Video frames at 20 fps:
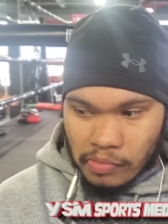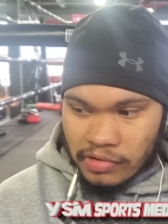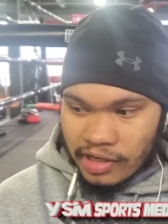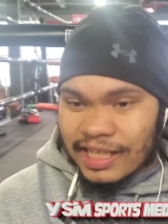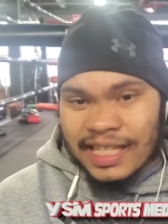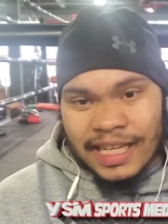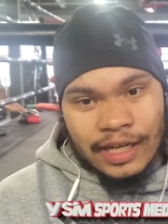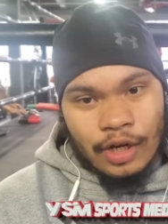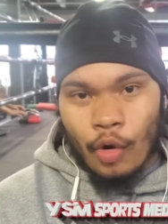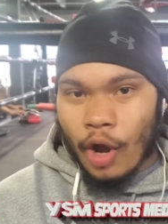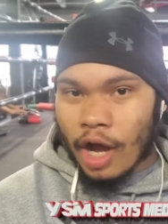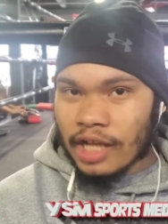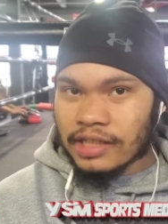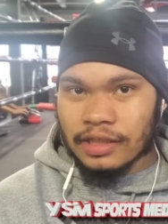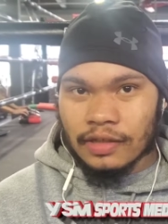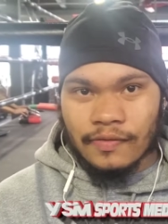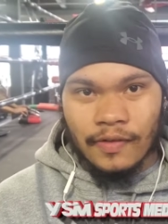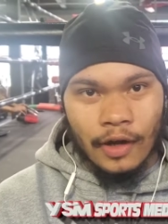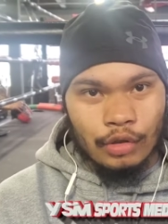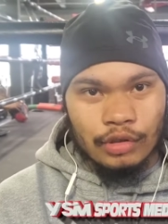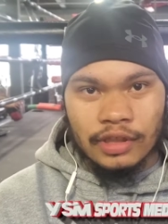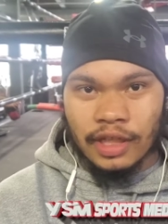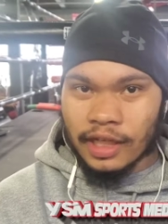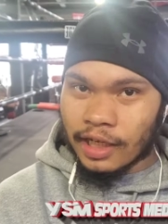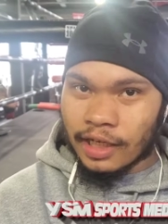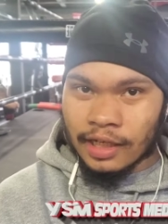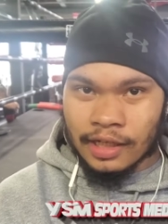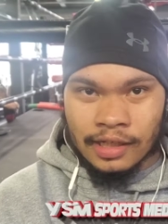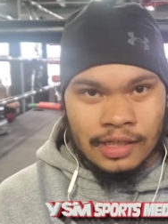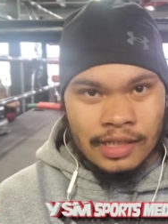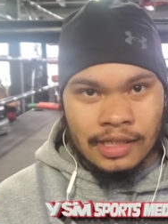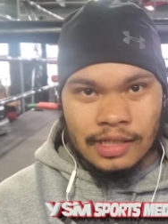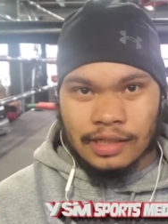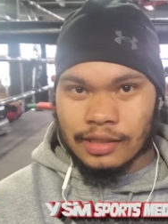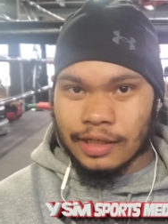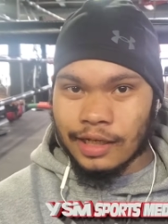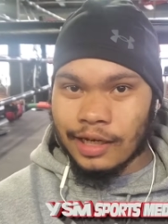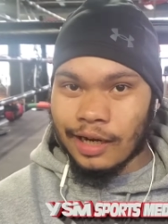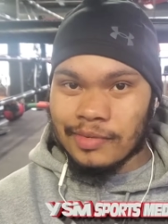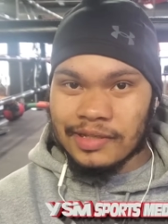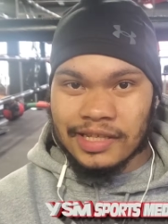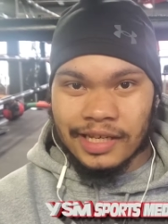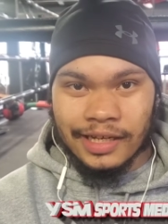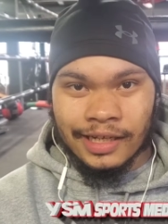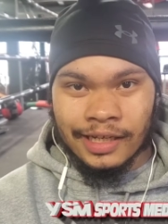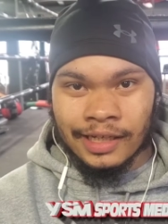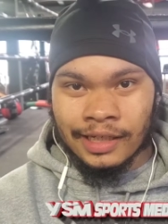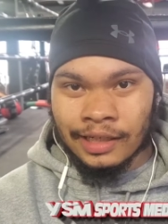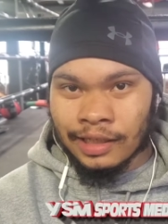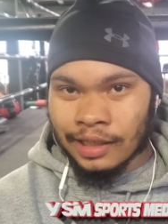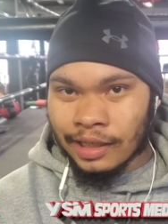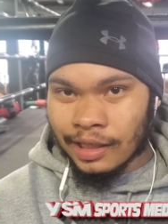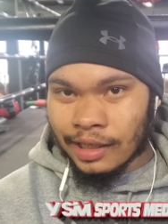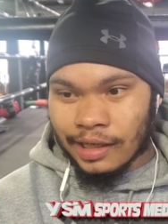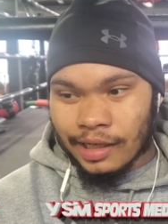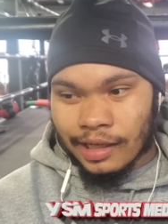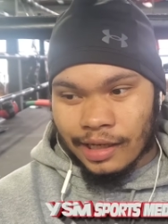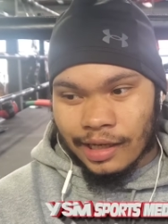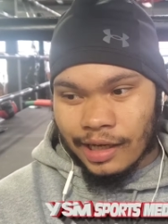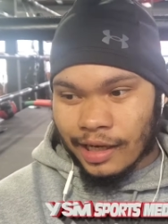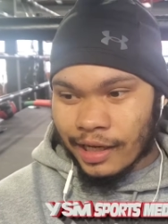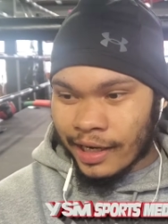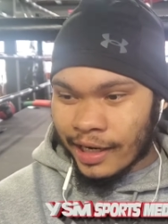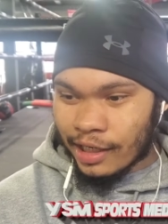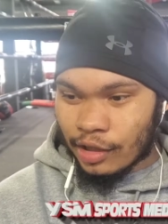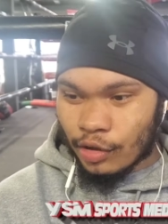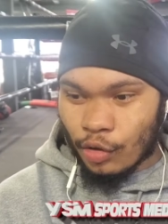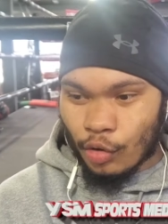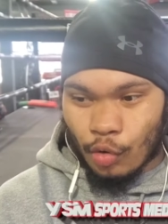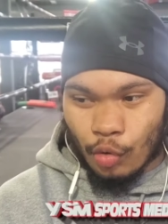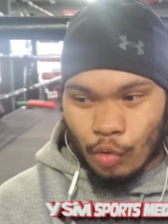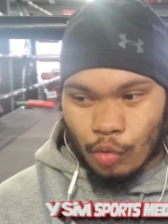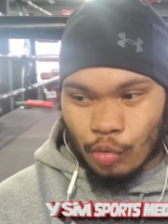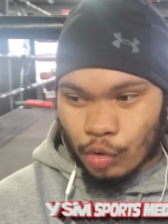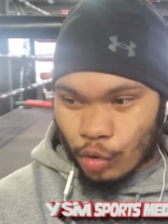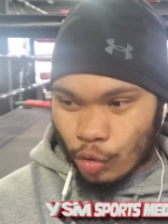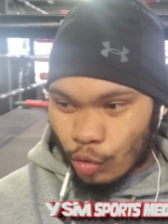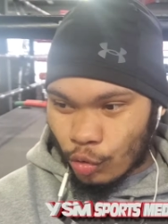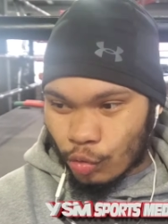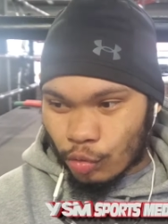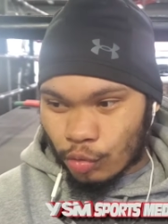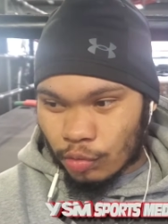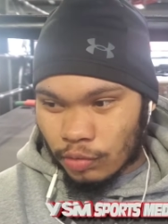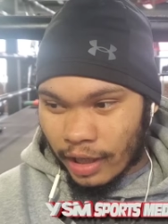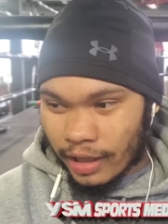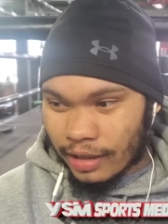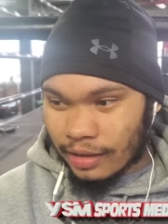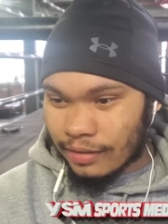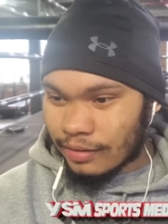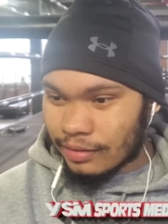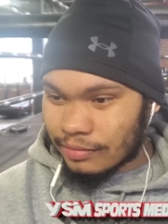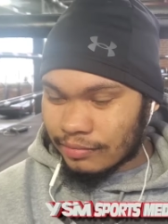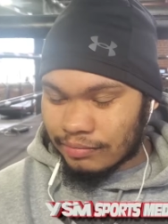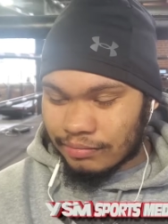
this ain't no Oscar Valdez. You know what I'm saying? It ain't no, no, like,